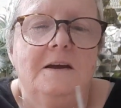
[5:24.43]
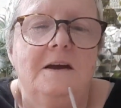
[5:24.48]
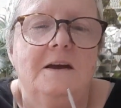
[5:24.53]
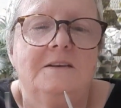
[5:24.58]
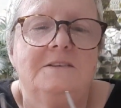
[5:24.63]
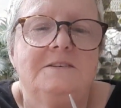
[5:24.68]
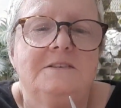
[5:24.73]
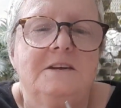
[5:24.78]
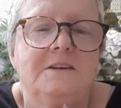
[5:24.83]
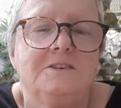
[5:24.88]
a
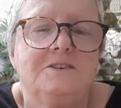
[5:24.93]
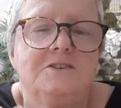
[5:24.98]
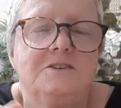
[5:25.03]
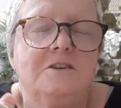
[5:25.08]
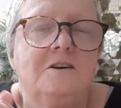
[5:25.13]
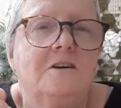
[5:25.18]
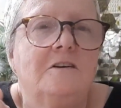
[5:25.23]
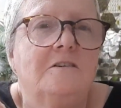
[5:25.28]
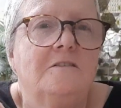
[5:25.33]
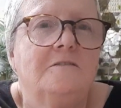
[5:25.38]

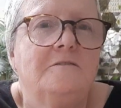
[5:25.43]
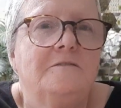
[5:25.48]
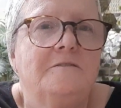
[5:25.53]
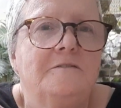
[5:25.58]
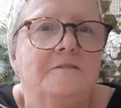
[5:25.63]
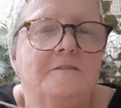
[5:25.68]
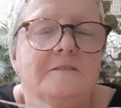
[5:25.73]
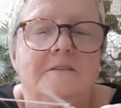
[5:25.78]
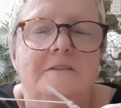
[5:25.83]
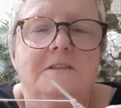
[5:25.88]
section of
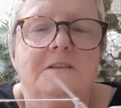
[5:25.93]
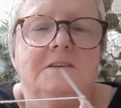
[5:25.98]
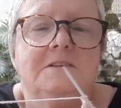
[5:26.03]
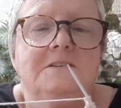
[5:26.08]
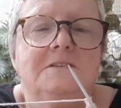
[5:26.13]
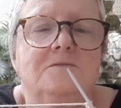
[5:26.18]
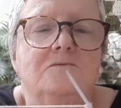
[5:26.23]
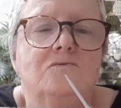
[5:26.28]
this